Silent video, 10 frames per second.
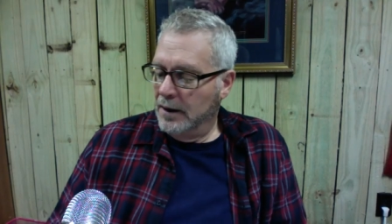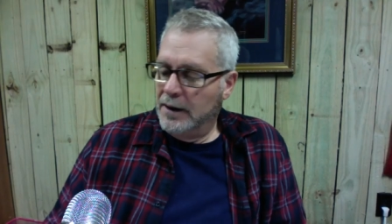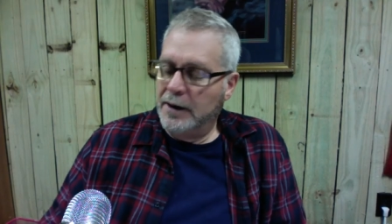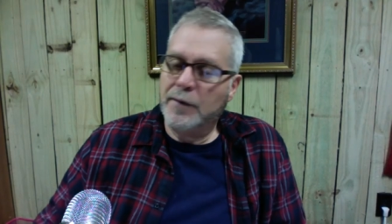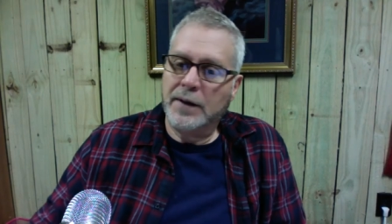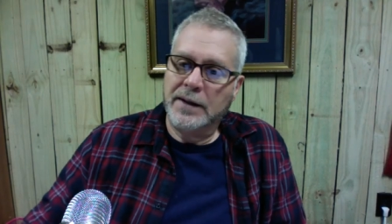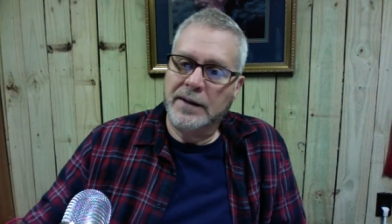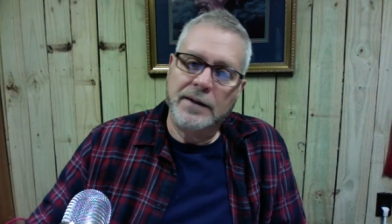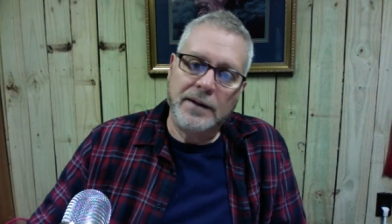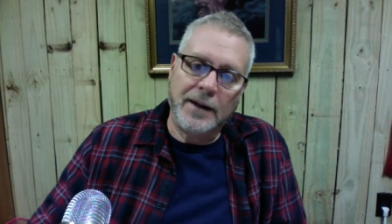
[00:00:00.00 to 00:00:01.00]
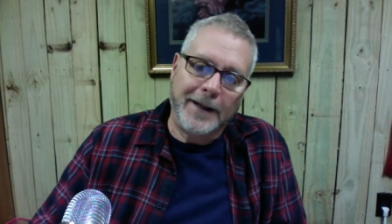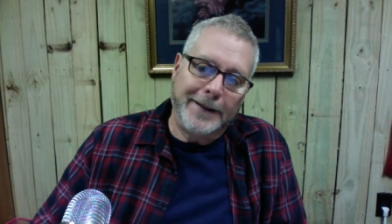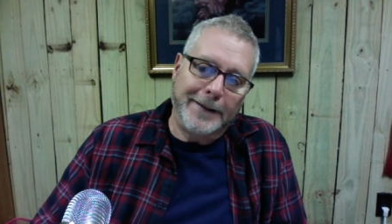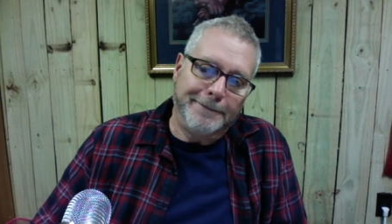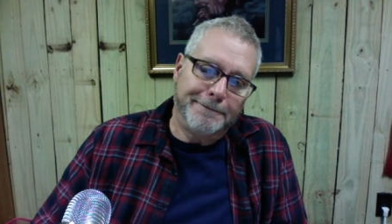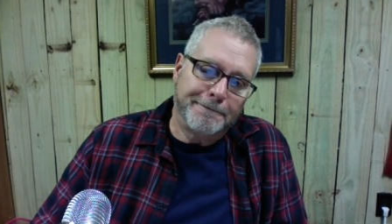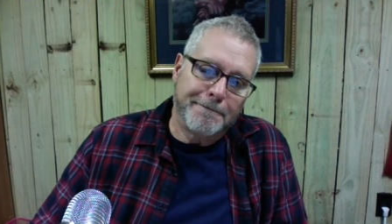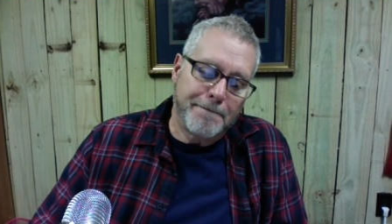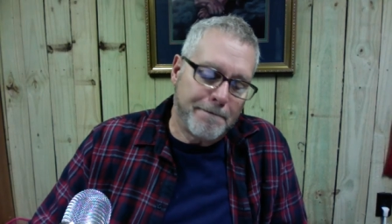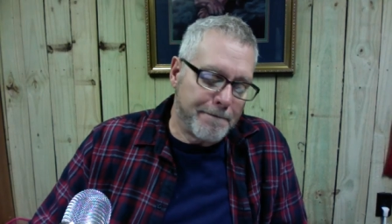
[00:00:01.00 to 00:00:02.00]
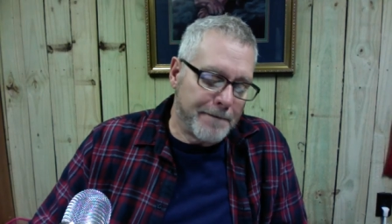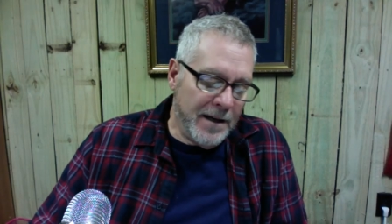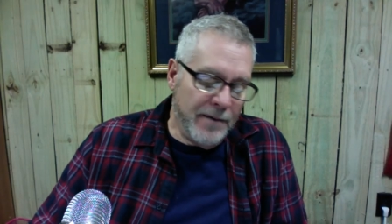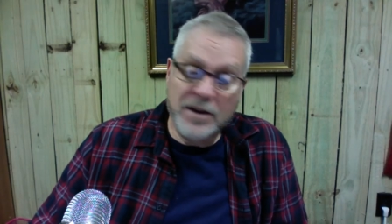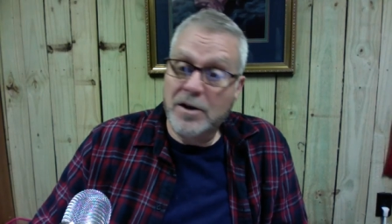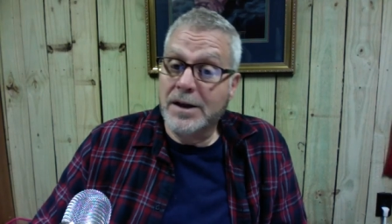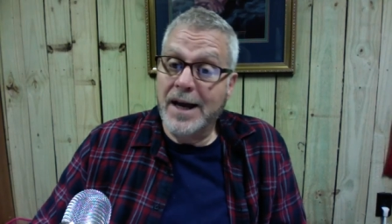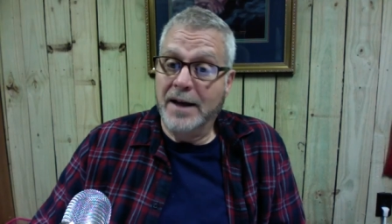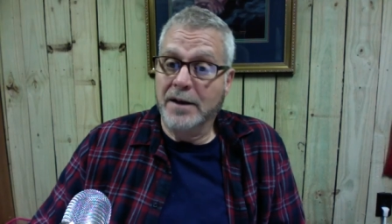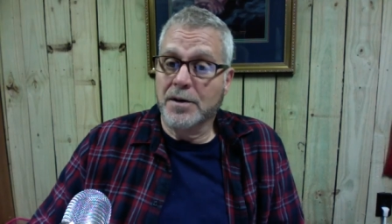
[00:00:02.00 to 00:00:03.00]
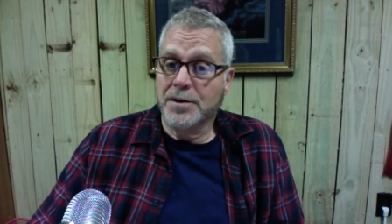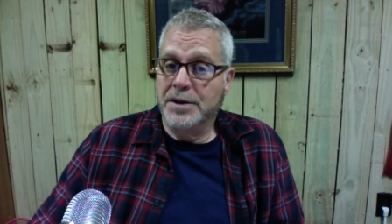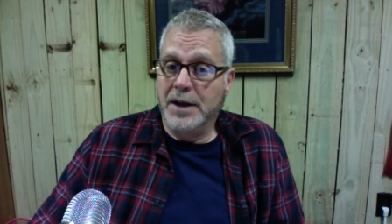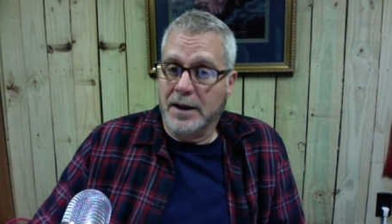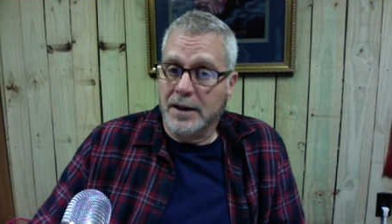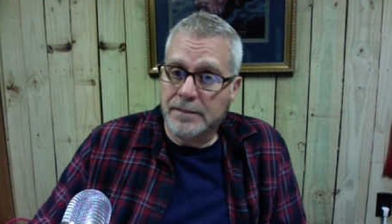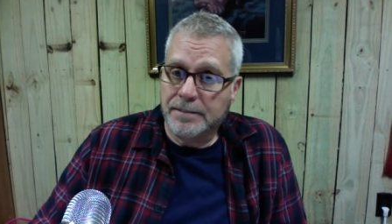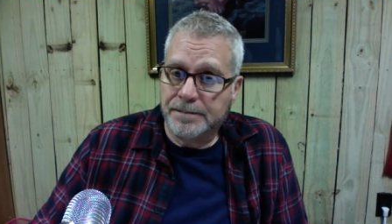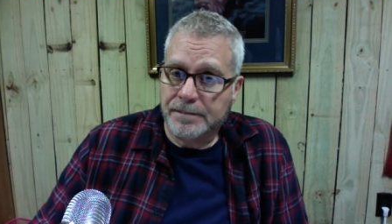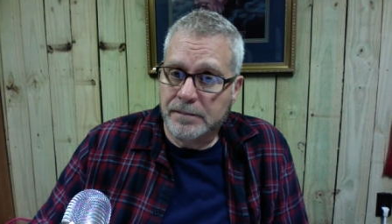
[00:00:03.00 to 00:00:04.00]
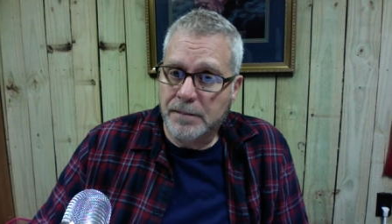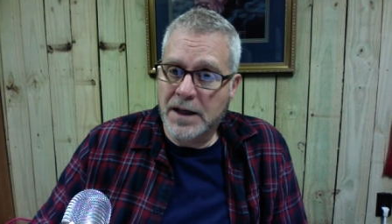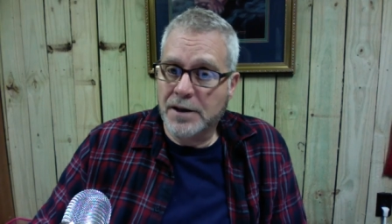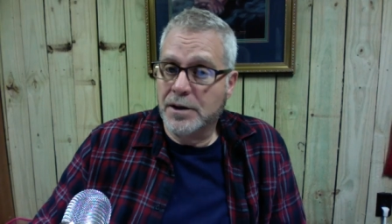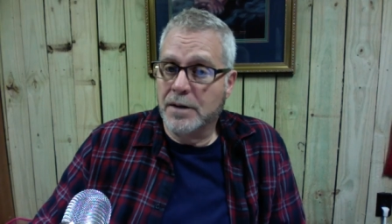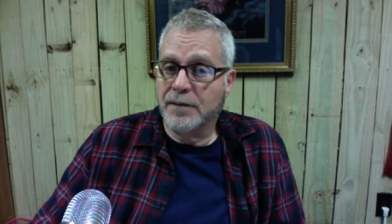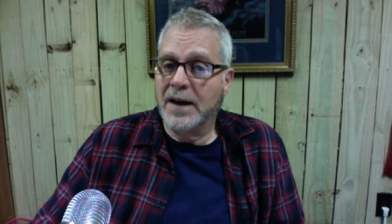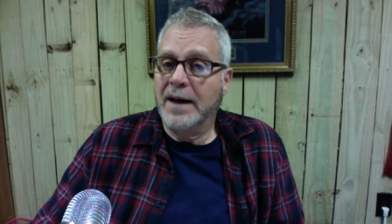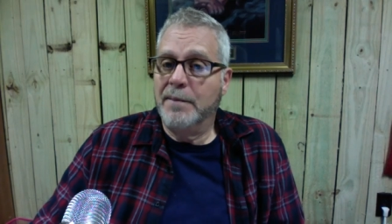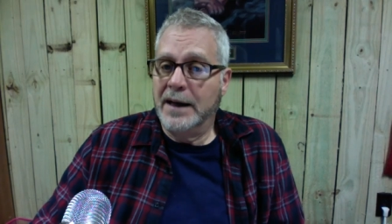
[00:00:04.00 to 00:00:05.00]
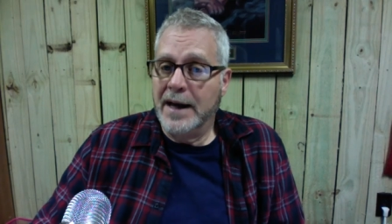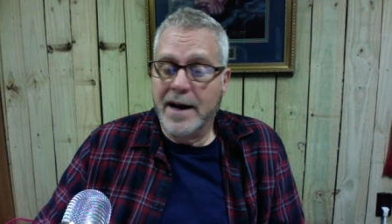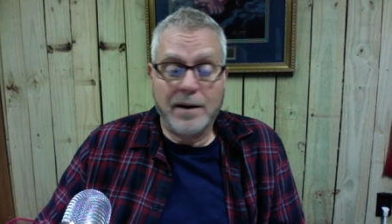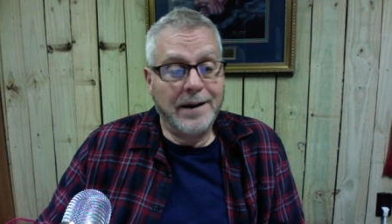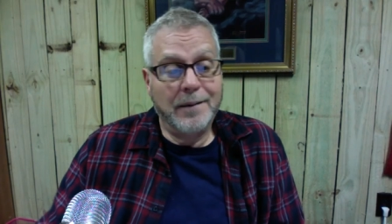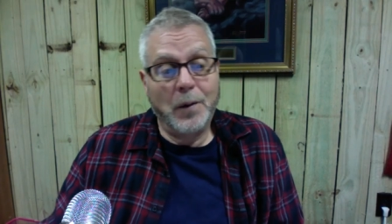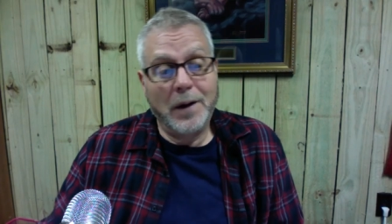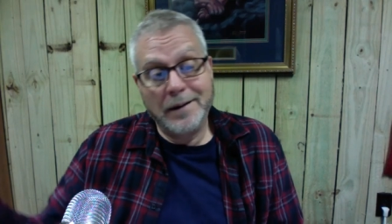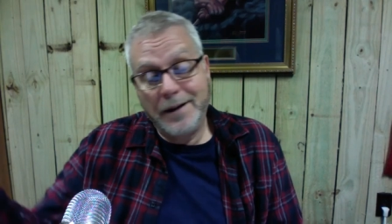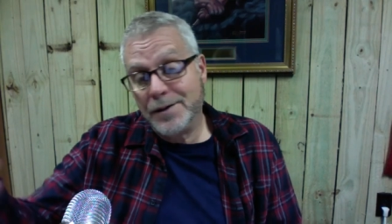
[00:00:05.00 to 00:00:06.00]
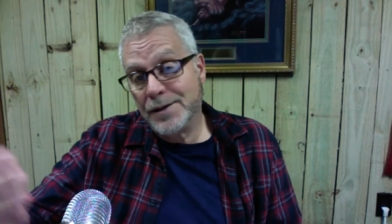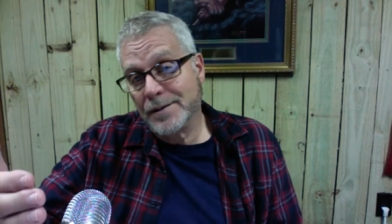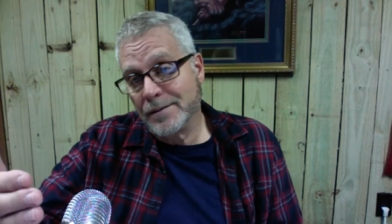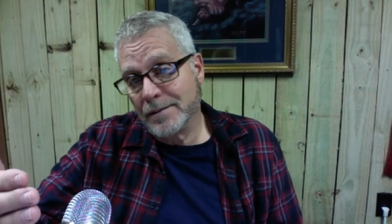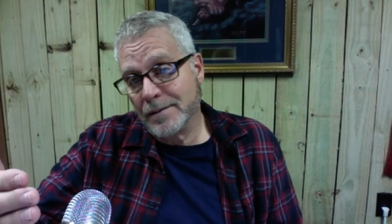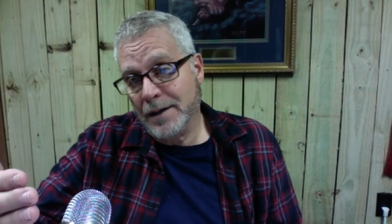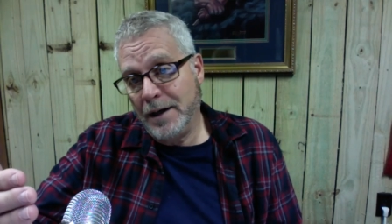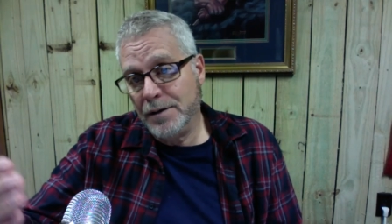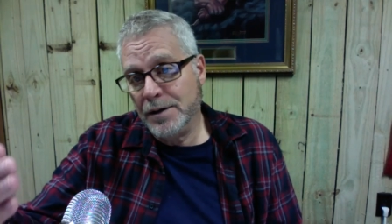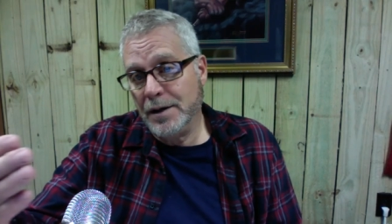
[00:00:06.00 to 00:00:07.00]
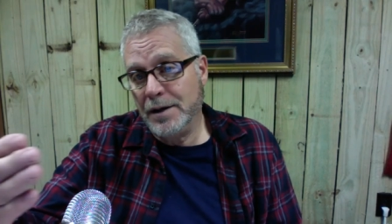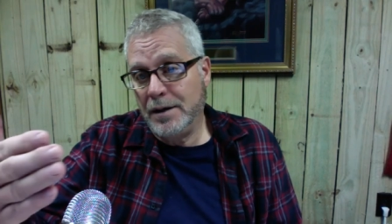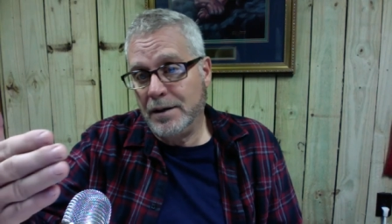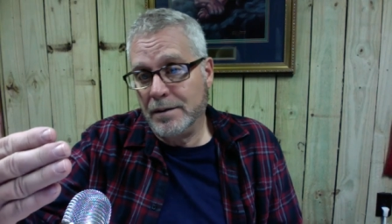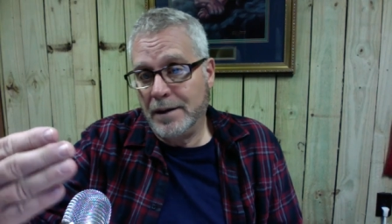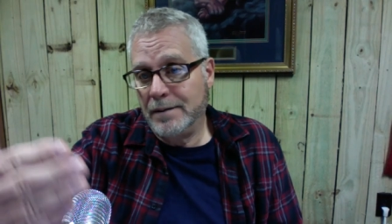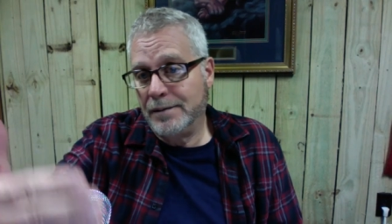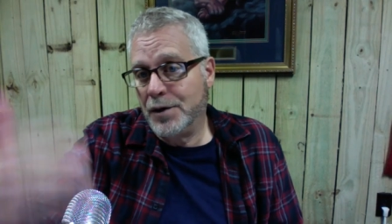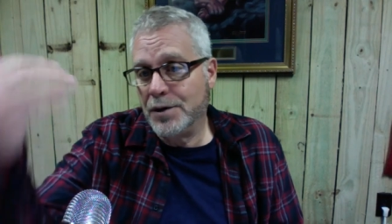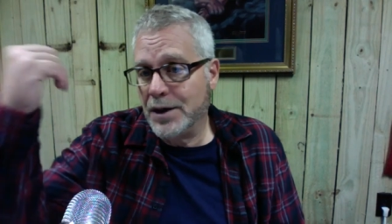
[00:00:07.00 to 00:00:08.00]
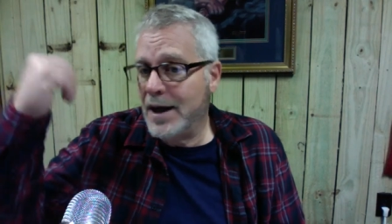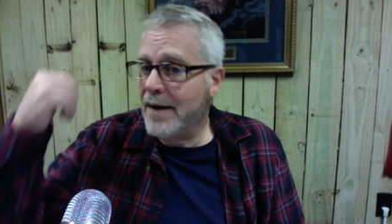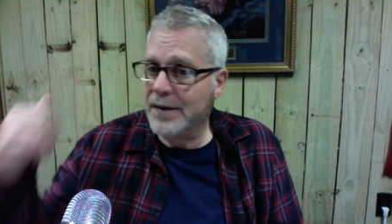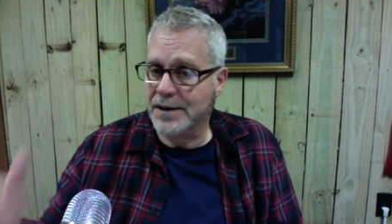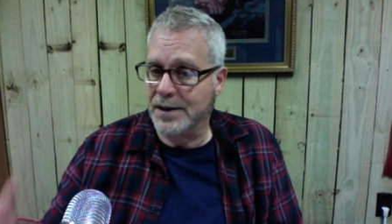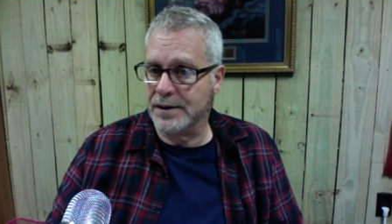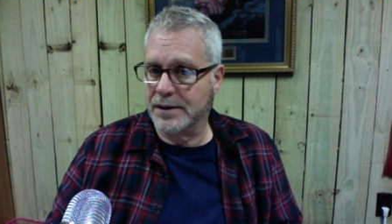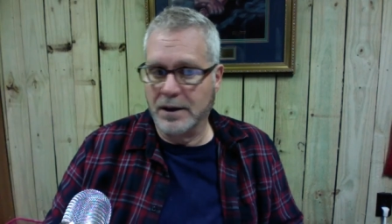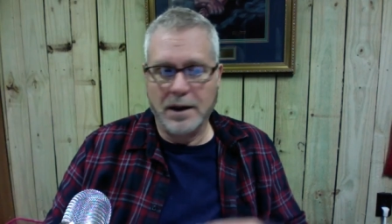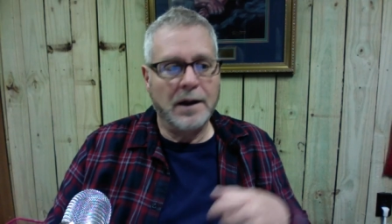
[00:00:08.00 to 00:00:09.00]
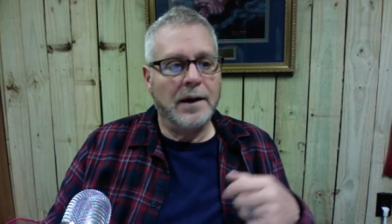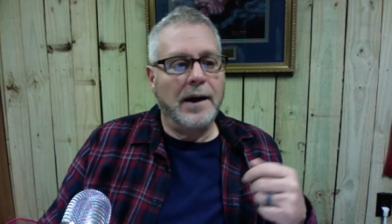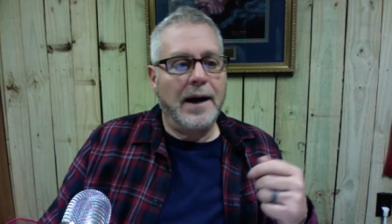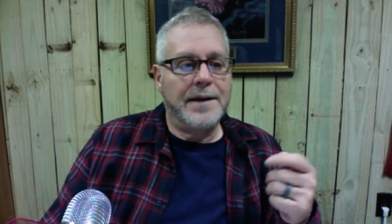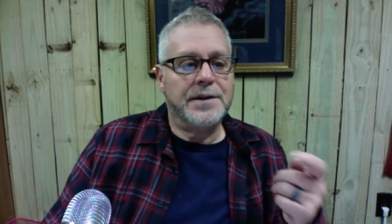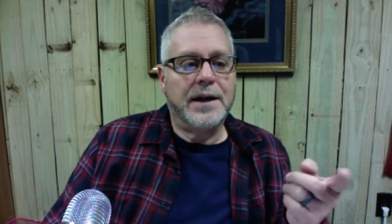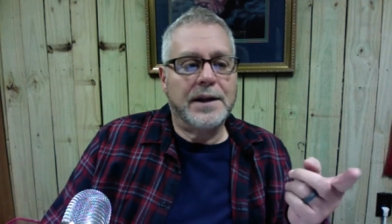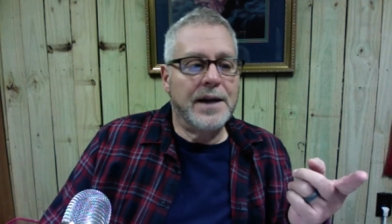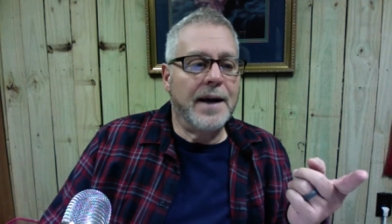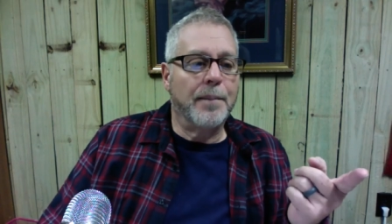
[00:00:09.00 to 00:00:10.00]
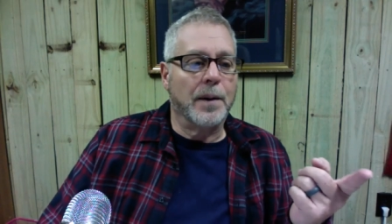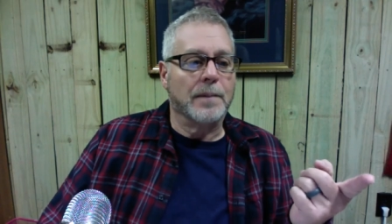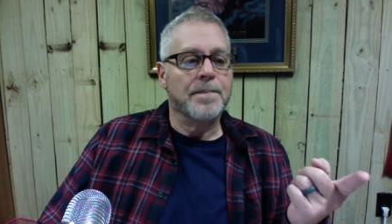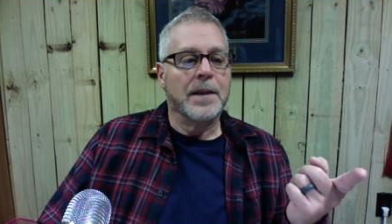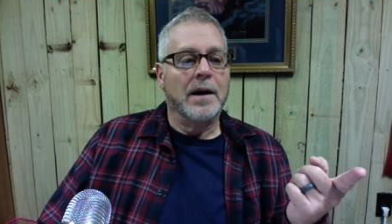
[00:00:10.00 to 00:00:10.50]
even even their candlestick because they're flaming out. And well, here's the church in Ephesus as an example.